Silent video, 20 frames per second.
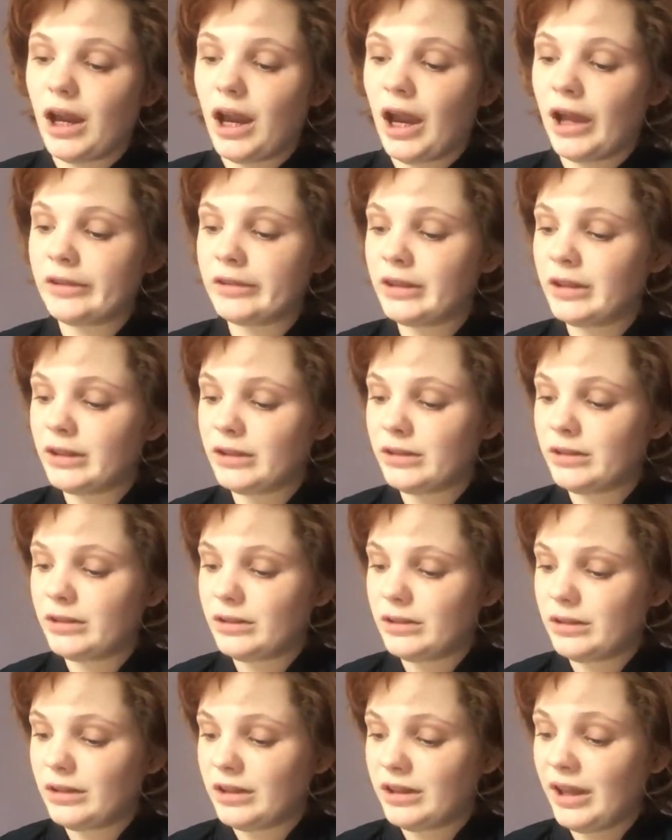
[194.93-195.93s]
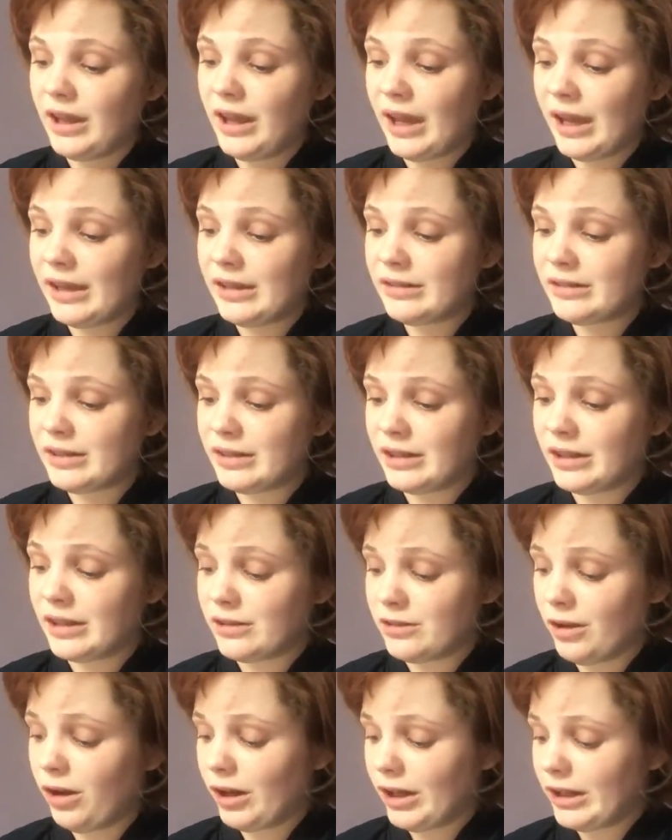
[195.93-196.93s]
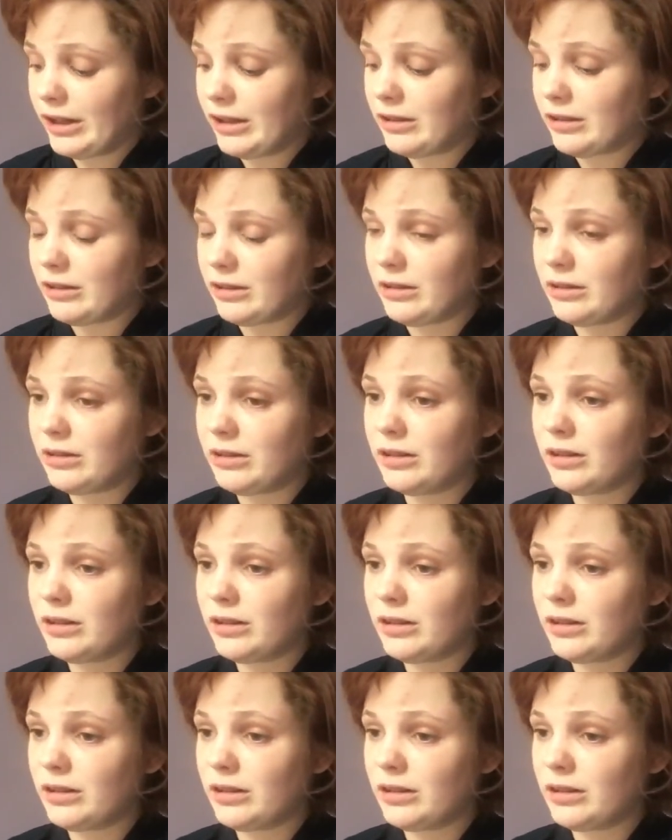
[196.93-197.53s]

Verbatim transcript: and then year 8 to year 9